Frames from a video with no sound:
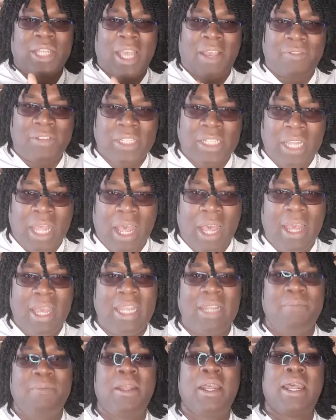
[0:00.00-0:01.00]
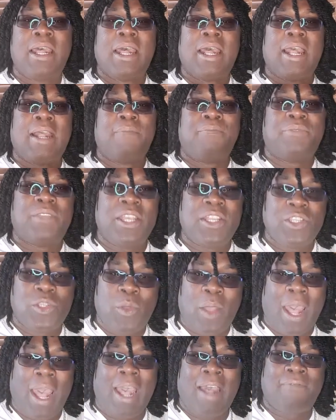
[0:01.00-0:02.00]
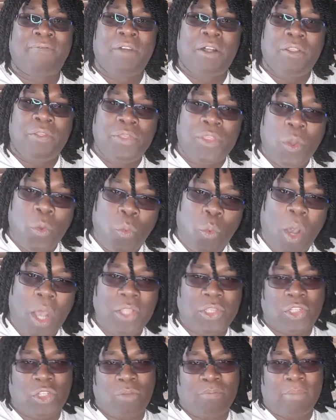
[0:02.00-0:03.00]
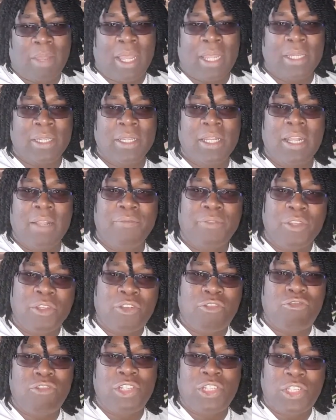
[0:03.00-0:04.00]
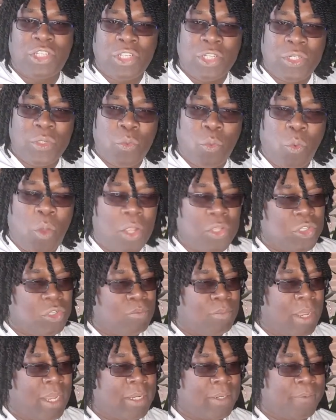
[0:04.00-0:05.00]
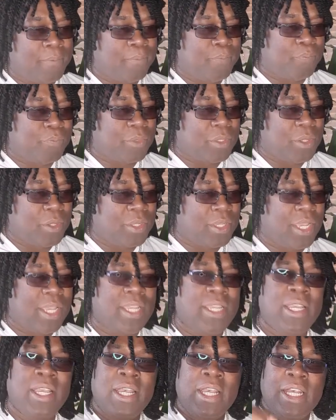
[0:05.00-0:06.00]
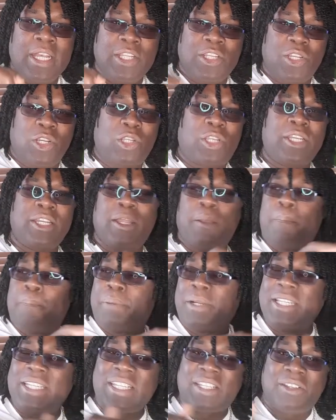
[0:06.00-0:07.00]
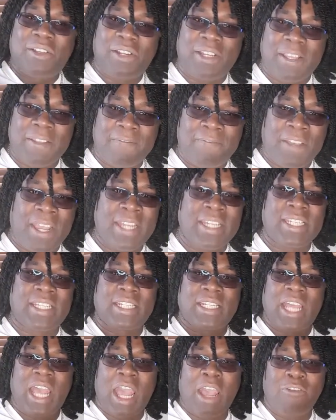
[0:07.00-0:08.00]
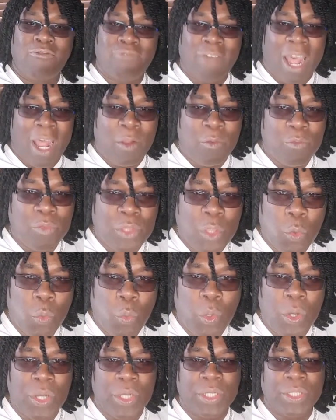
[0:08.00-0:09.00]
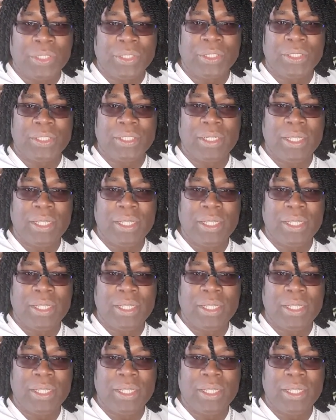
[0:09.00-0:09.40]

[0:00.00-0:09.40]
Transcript: you have time, and then you have the watchman, the Christian watchman. Okay, you're looking at political events around the world